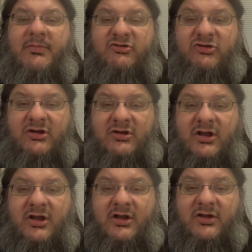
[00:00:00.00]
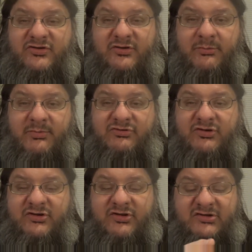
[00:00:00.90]
Munchkin, Super
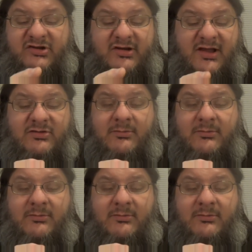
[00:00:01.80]
Munchkin and such like that.